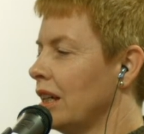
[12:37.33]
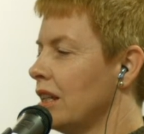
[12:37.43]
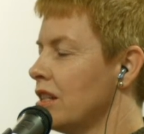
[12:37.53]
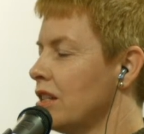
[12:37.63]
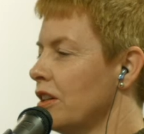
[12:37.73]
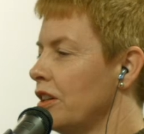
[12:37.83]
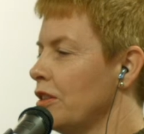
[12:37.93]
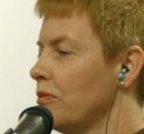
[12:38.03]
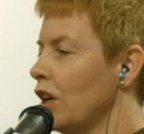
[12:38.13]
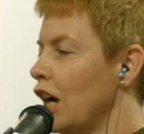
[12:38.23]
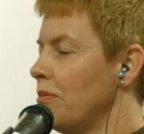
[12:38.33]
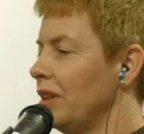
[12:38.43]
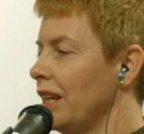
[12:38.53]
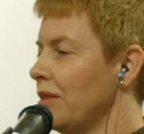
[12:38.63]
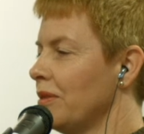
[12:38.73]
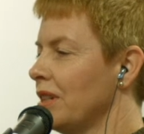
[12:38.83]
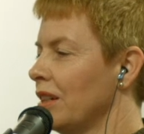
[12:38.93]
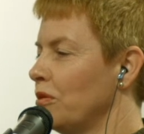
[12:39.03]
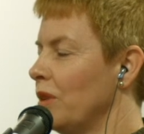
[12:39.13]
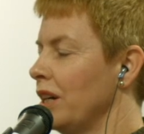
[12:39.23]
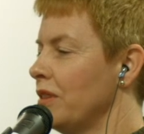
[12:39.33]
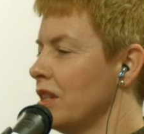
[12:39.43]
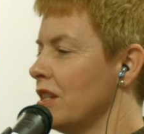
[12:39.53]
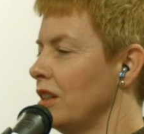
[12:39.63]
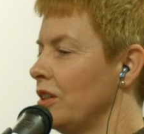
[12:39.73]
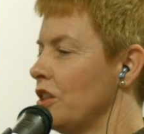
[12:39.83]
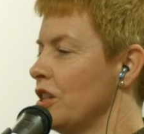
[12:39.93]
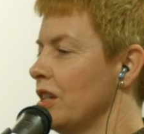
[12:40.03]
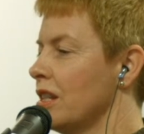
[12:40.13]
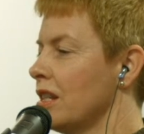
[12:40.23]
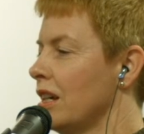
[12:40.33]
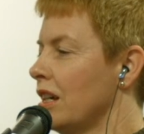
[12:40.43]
So I believed one of the solutions